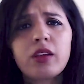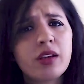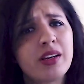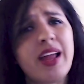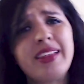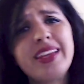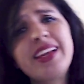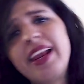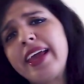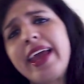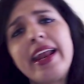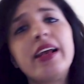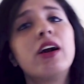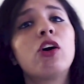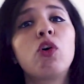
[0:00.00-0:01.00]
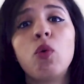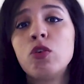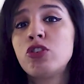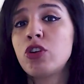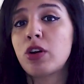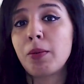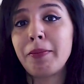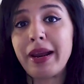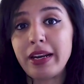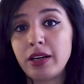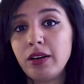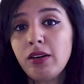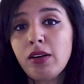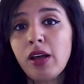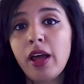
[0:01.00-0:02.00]
nothing like getting a coach or a
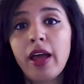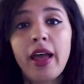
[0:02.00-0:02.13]
mentor